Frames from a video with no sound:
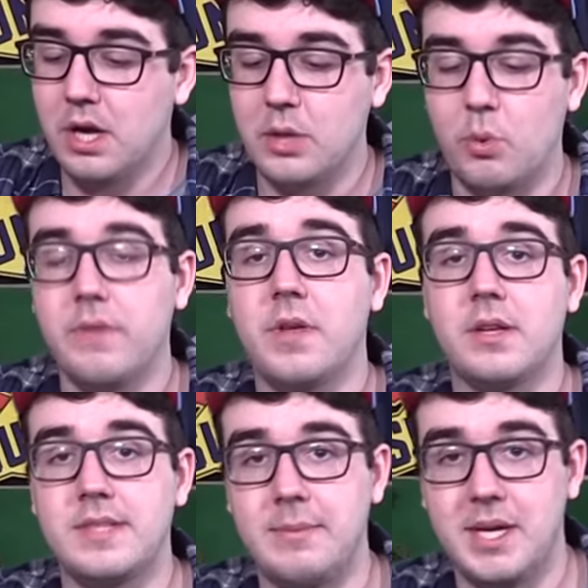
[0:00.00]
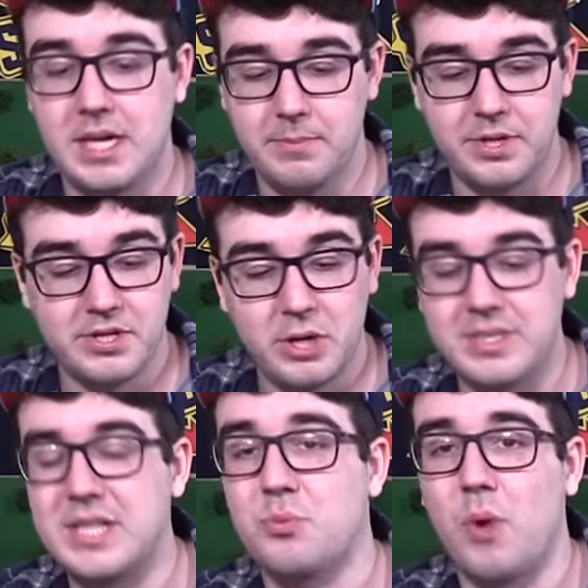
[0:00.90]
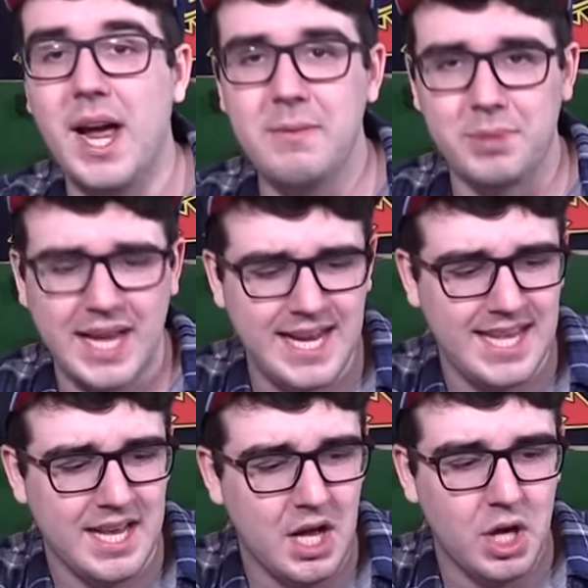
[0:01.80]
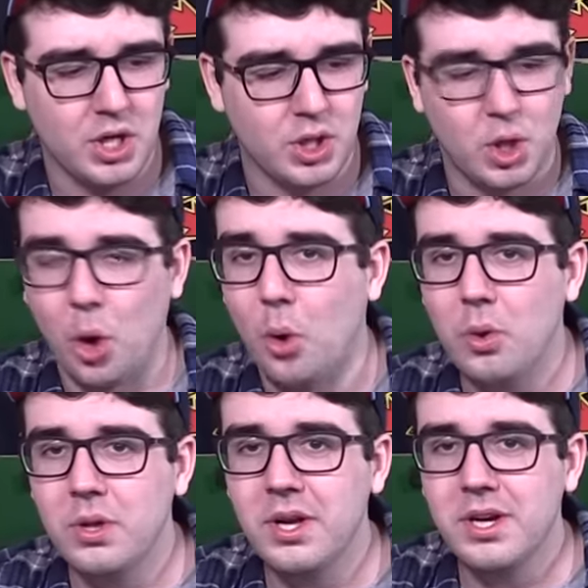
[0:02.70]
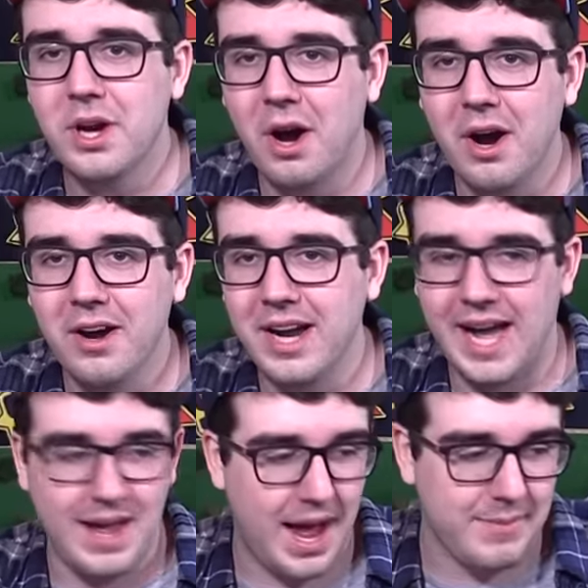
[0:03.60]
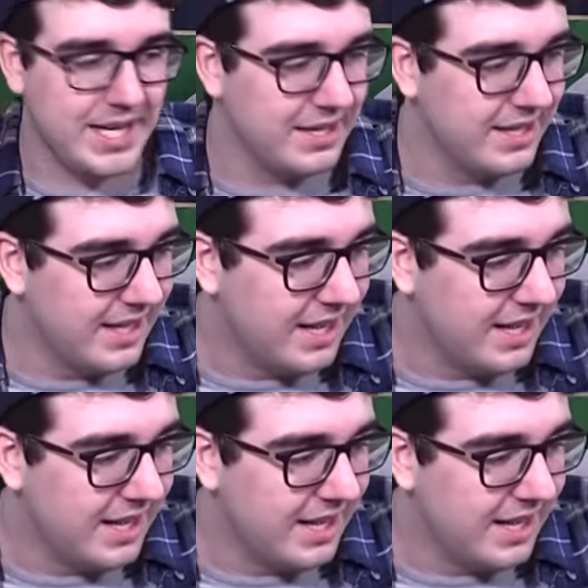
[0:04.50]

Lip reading: car that one of you all sent me a couple years ago is this Ryan Blaney gold car. I mean,